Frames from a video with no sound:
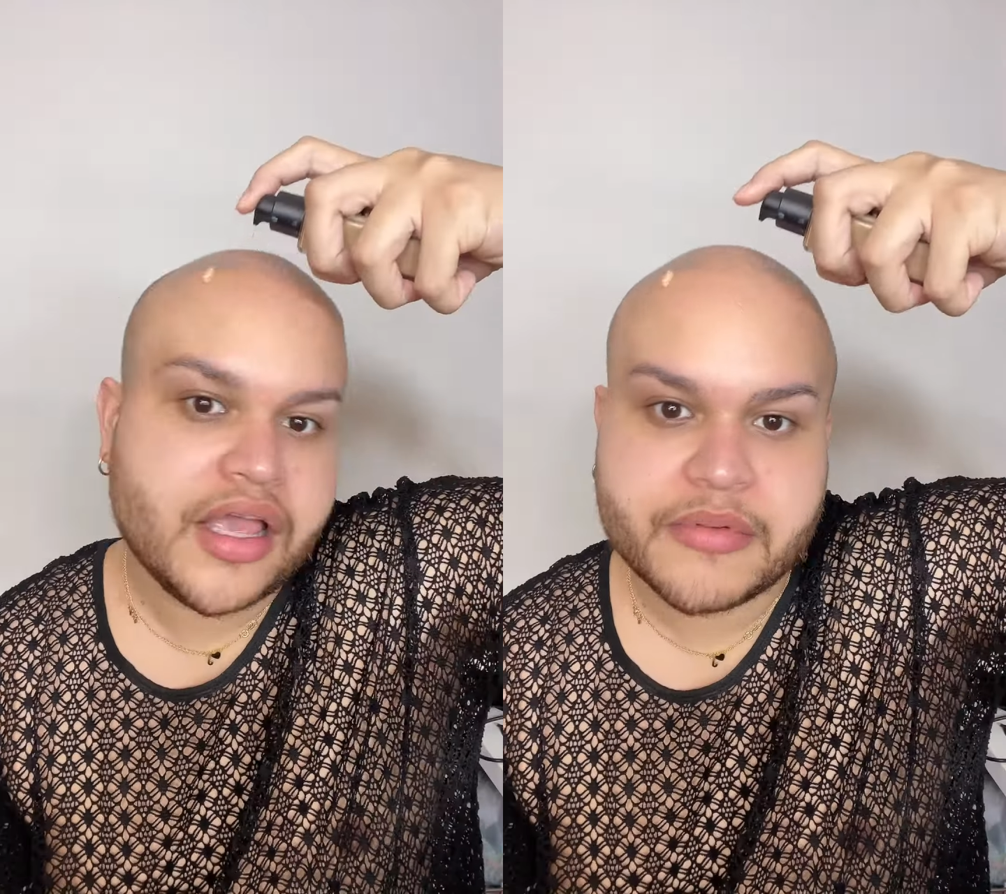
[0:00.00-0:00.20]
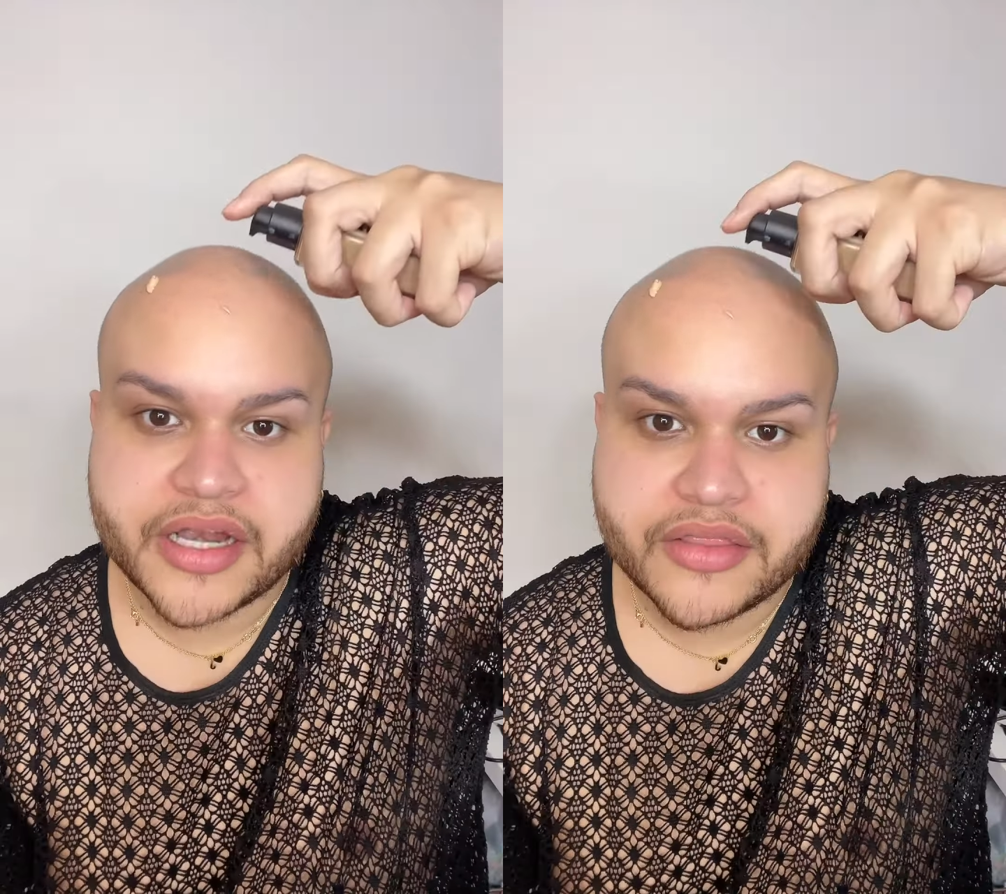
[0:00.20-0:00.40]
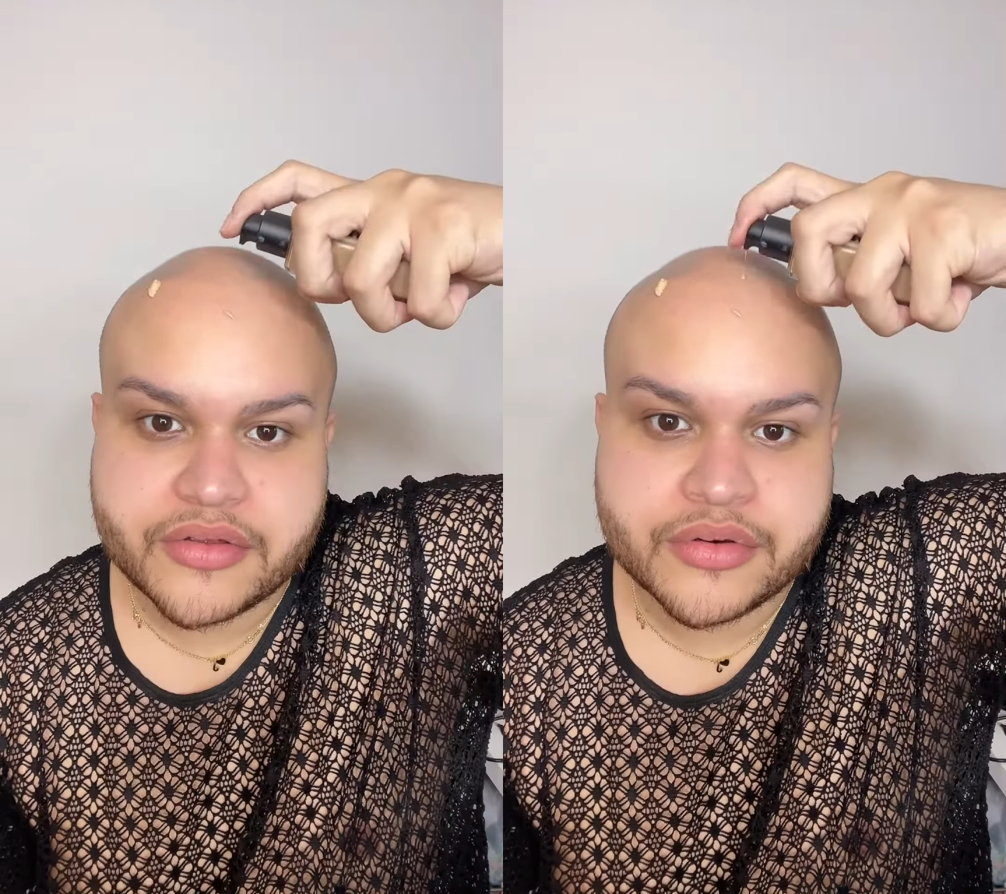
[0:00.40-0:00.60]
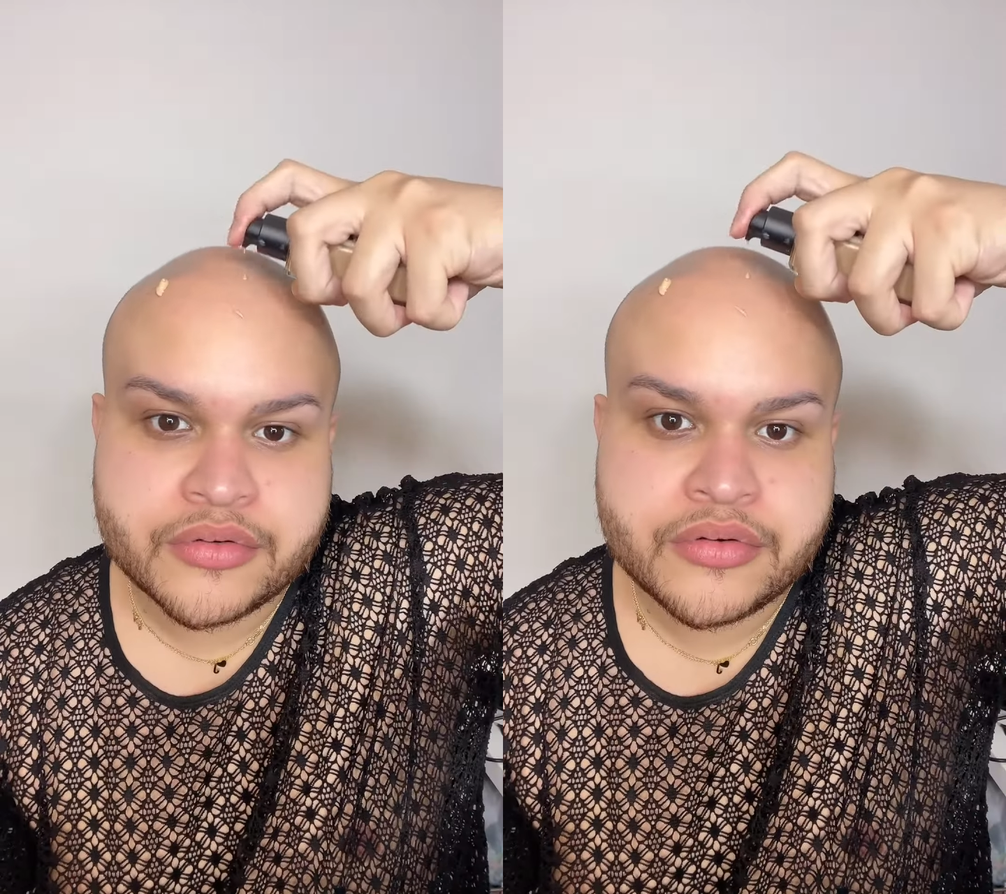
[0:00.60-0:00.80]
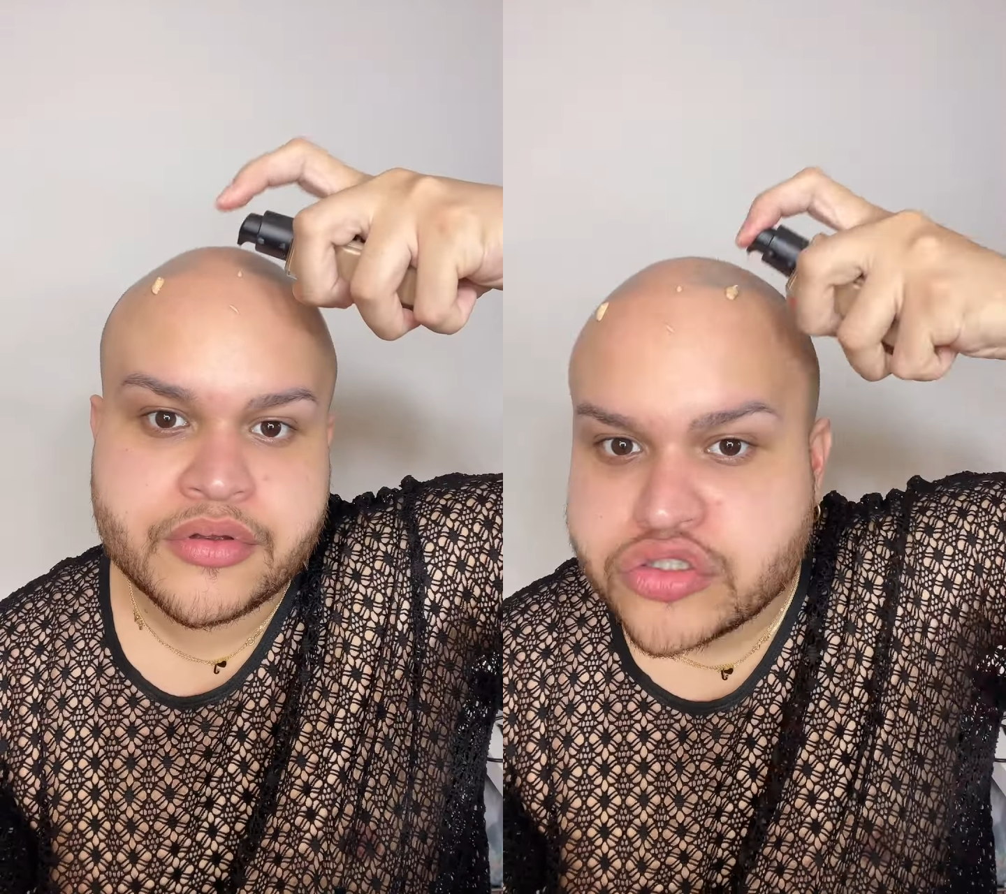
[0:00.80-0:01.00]
I'm gonna
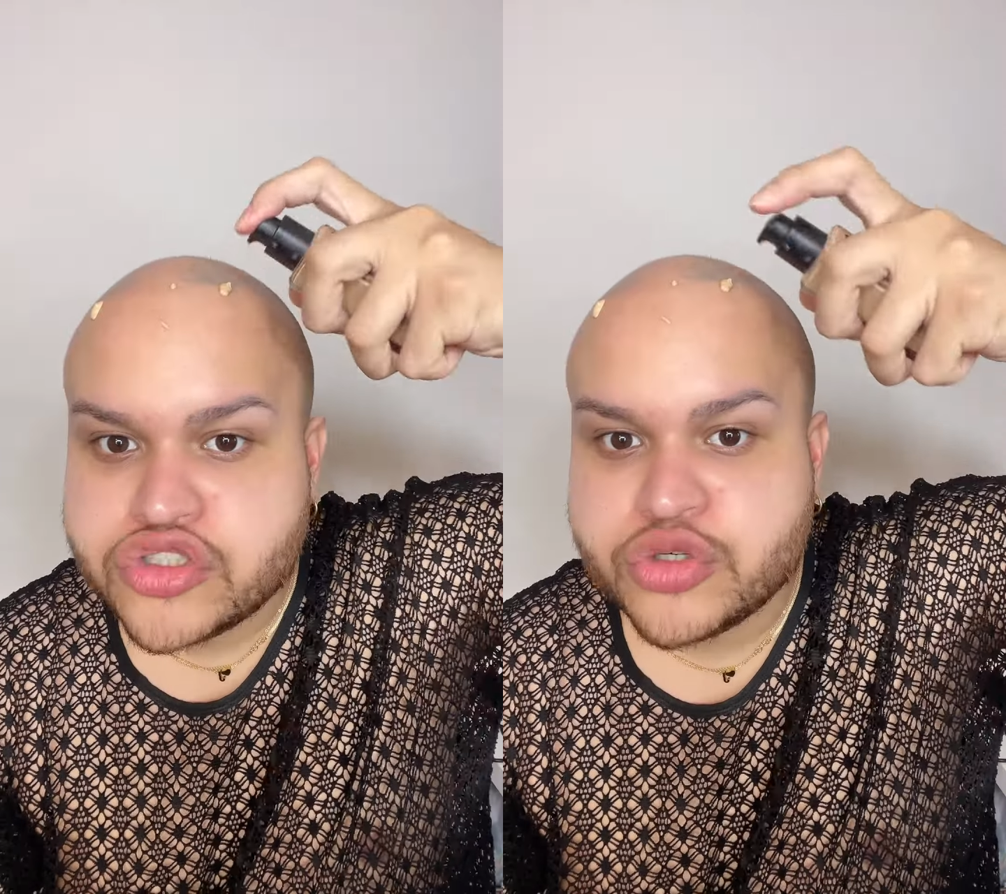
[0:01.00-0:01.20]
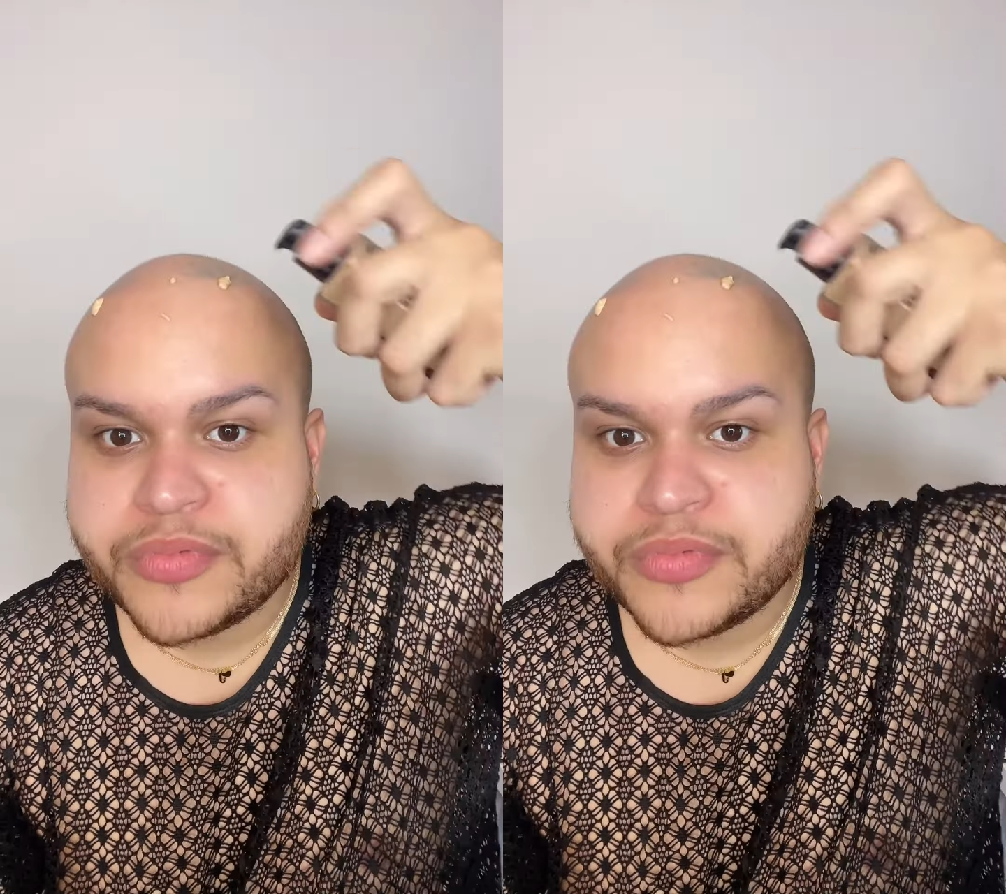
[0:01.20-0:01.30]
do 2